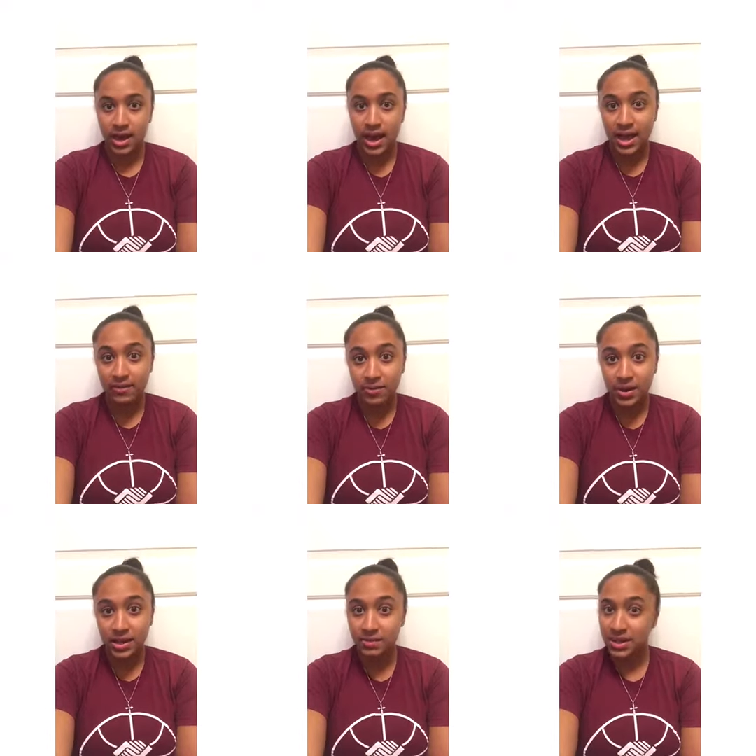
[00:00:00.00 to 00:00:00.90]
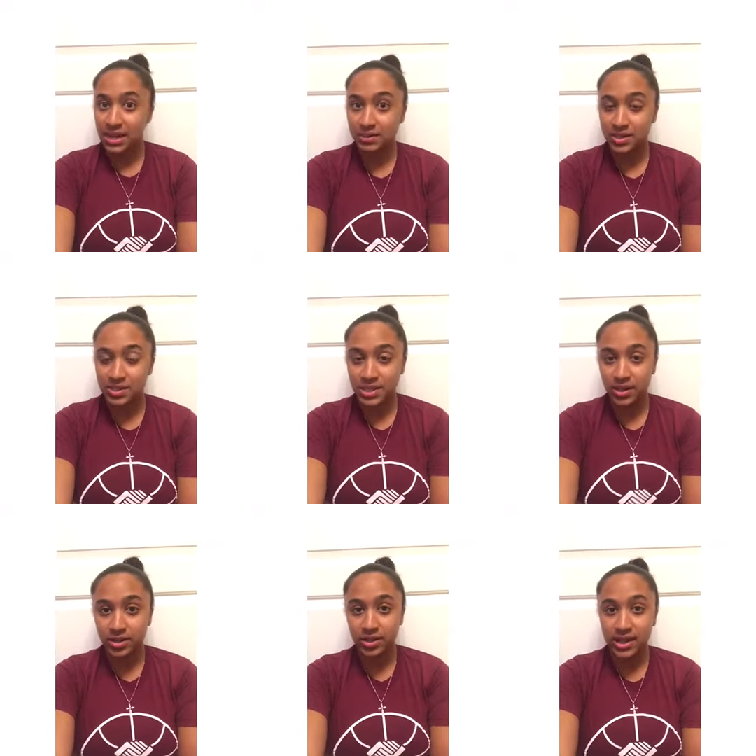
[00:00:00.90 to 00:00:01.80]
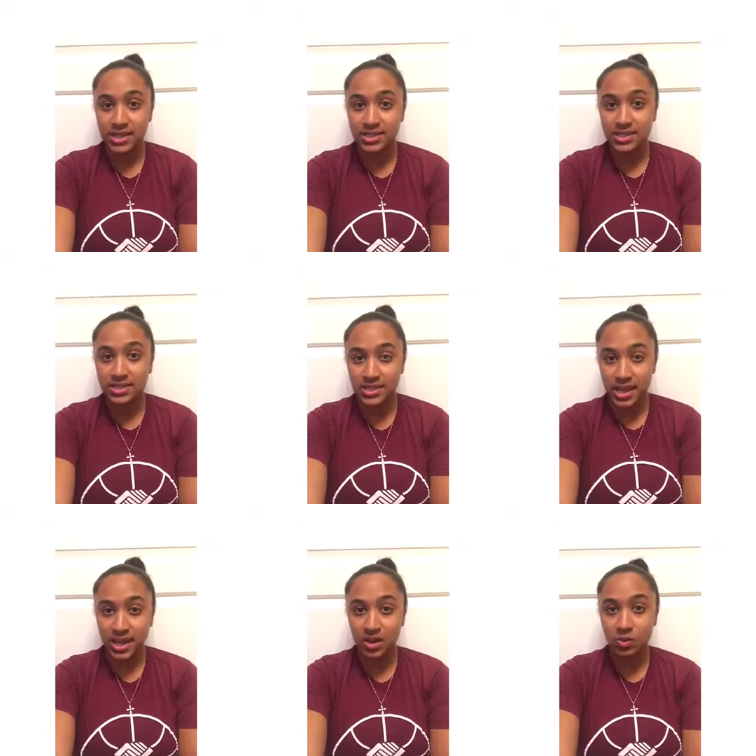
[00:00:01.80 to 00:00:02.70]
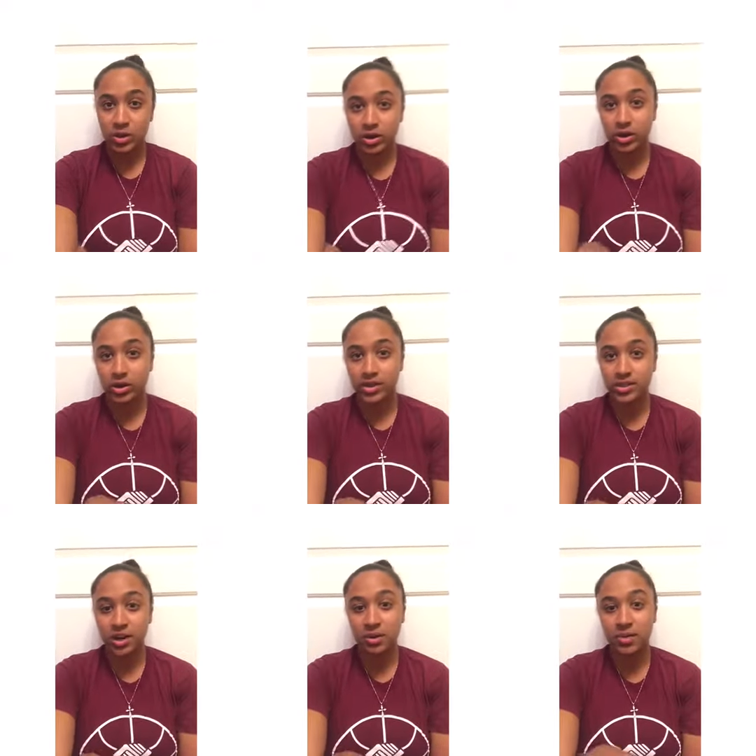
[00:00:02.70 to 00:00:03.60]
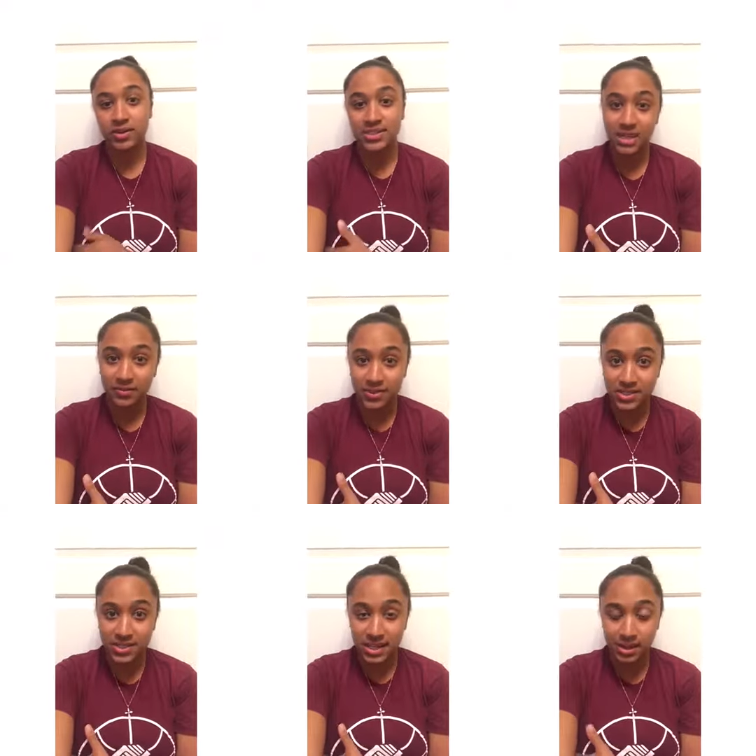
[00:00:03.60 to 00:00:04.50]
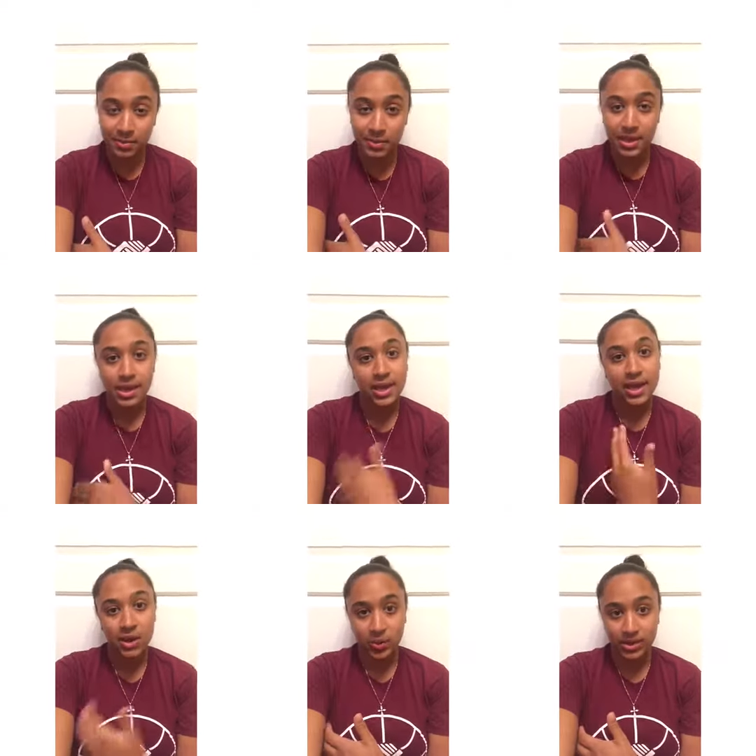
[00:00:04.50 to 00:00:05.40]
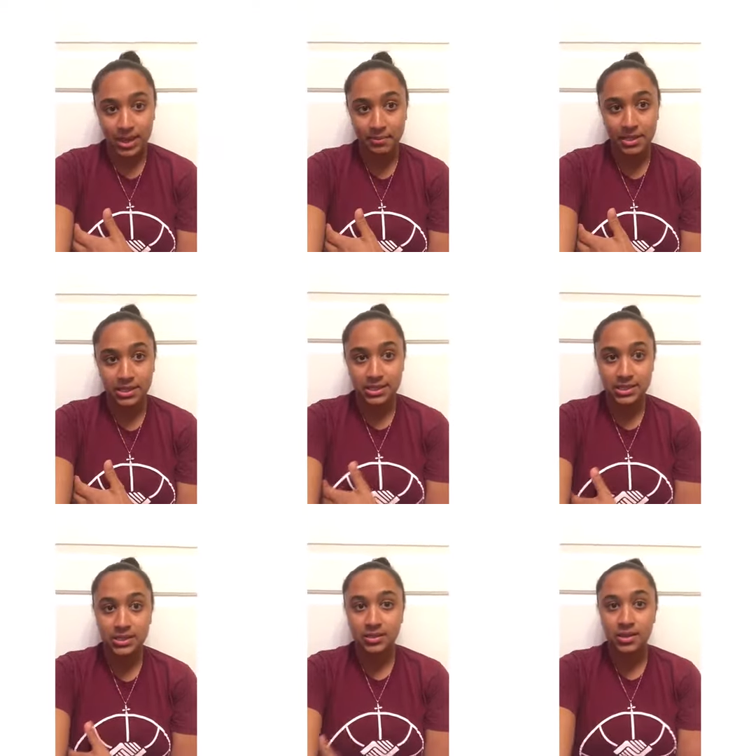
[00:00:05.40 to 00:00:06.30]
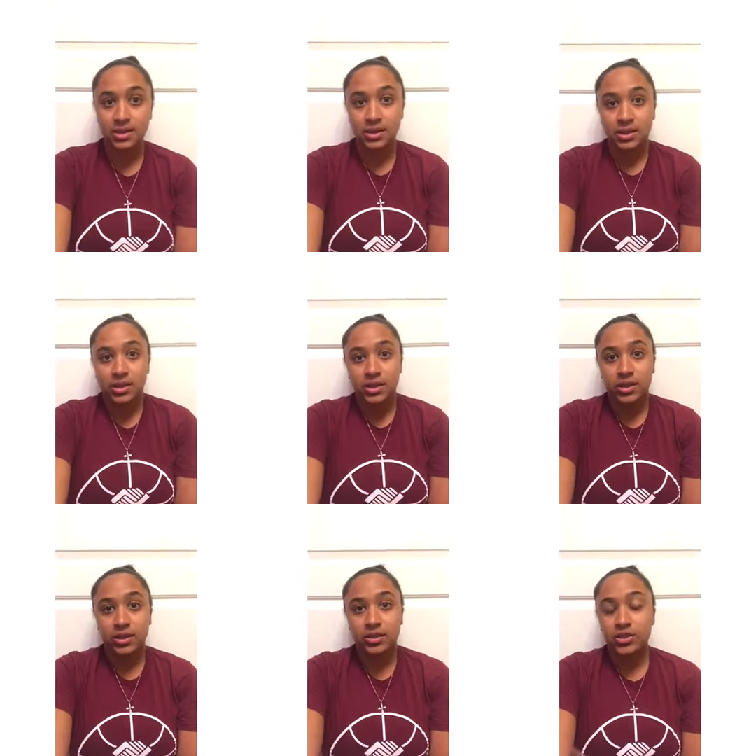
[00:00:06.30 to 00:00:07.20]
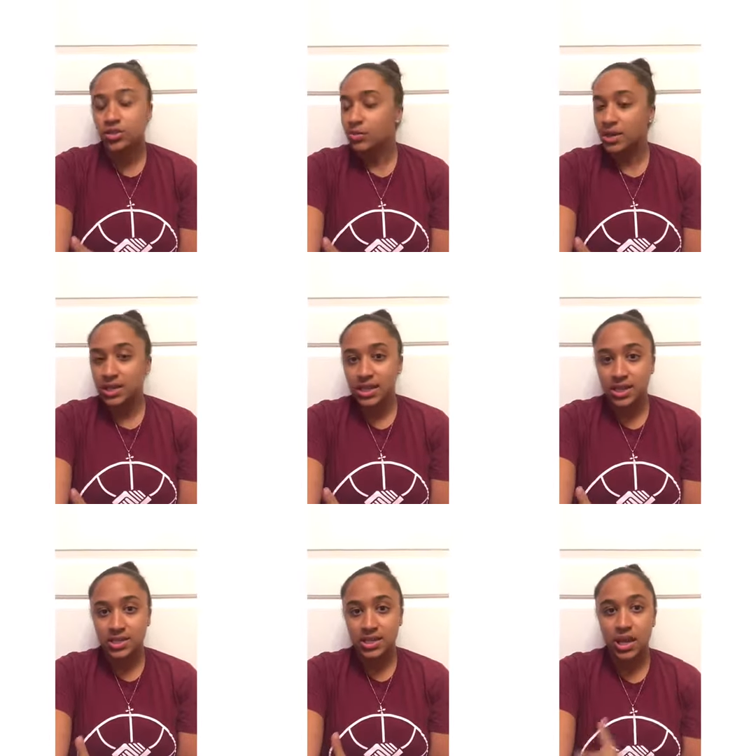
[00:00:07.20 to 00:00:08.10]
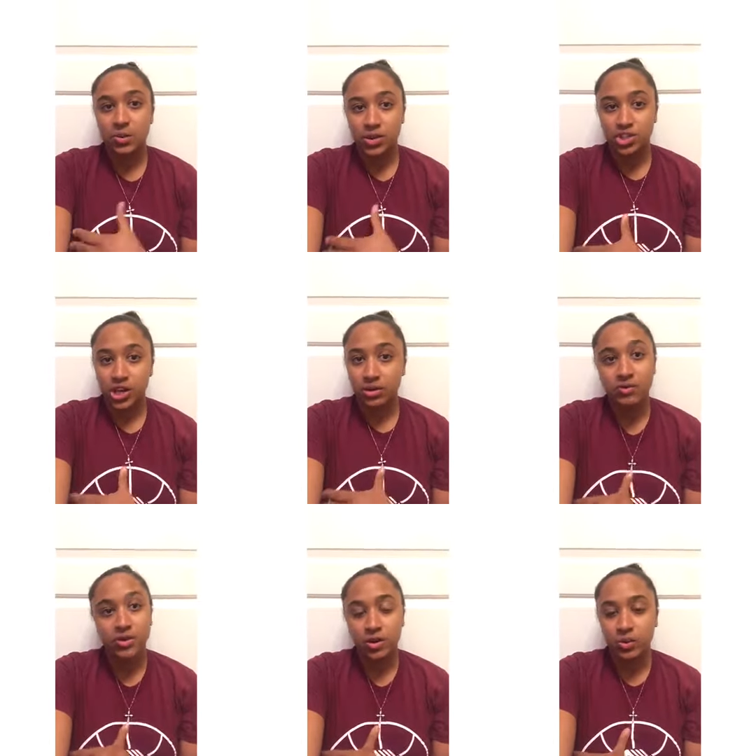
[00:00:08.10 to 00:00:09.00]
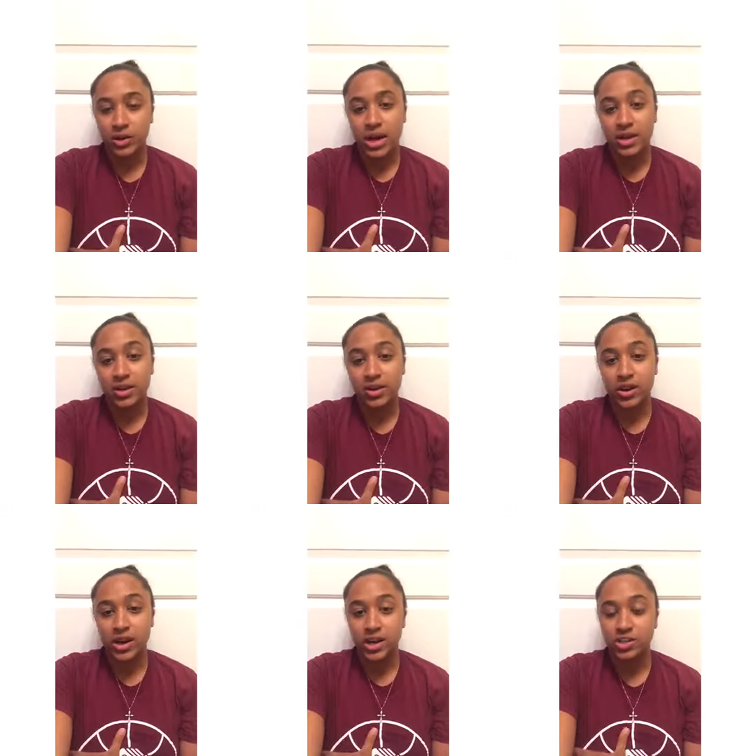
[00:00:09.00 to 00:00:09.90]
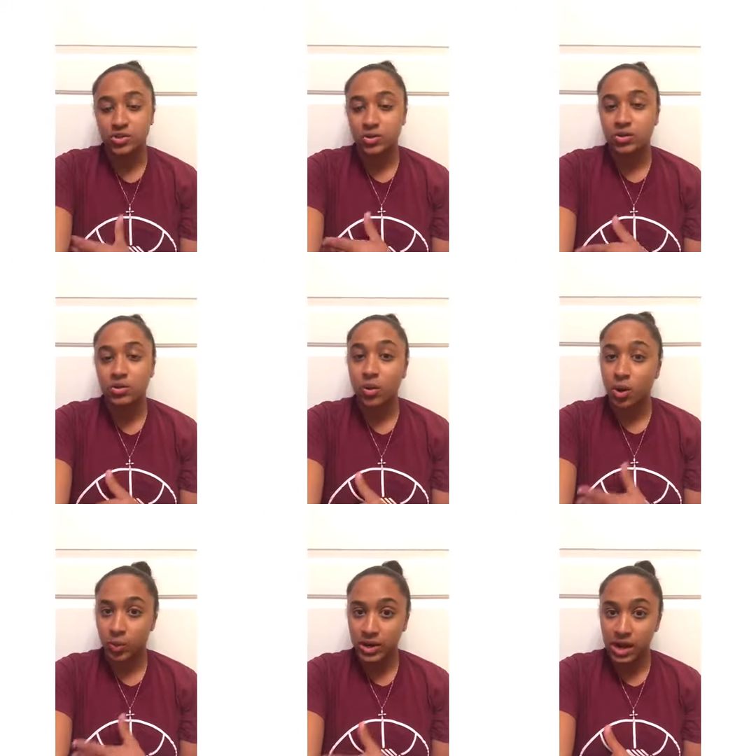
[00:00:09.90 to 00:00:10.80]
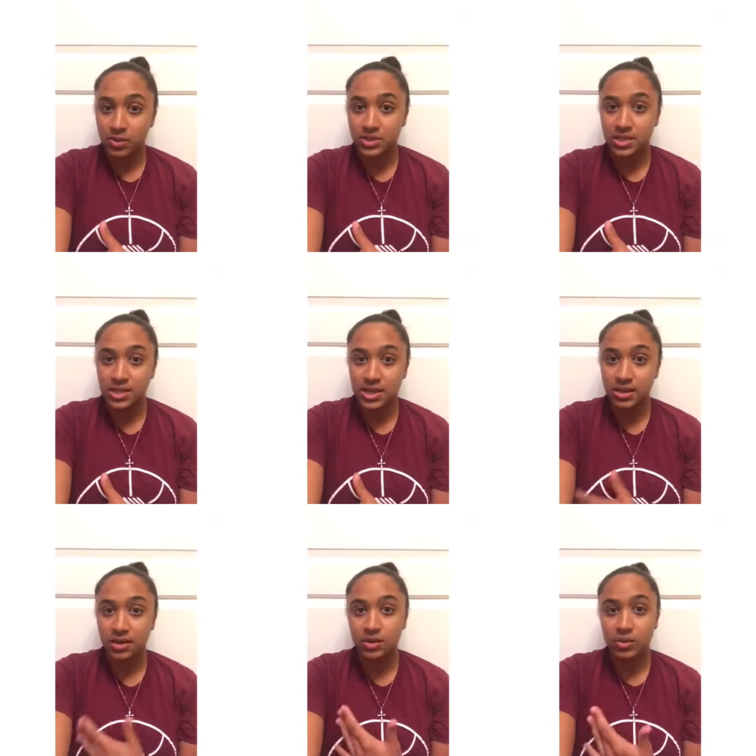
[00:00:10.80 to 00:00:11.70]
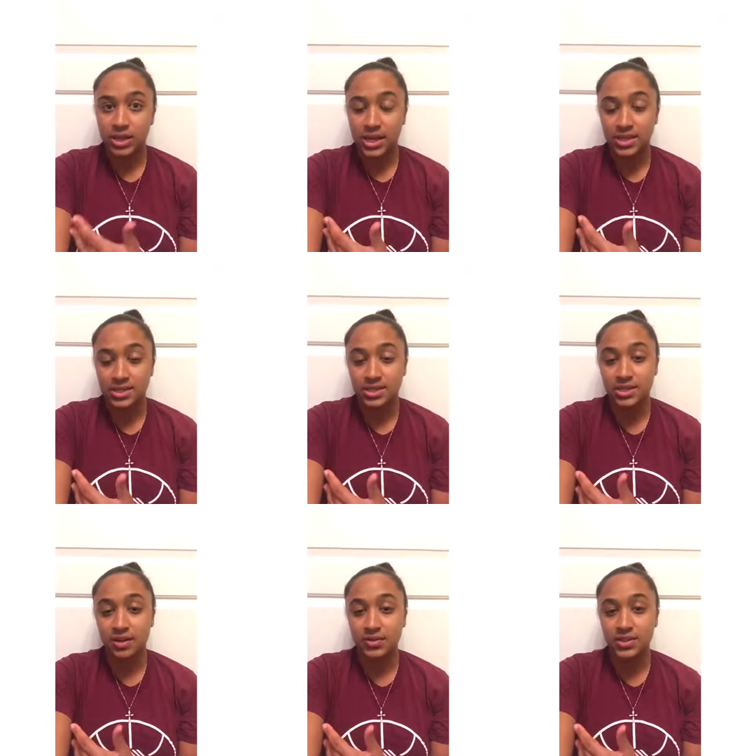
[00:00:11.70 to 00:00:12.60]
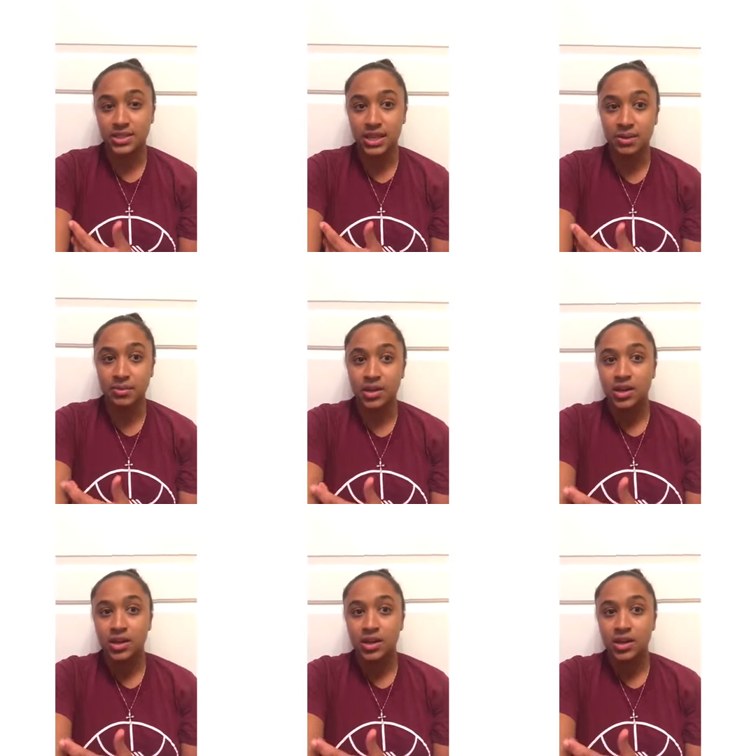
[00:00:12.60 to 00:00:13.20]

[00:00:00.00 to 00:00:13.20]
Hi everybody, my name is Taylor and today we are going to talk about self-esteem and what that means. There are so many things I wish I'd have known when at a younger age or when I was a teen related to self-esteem.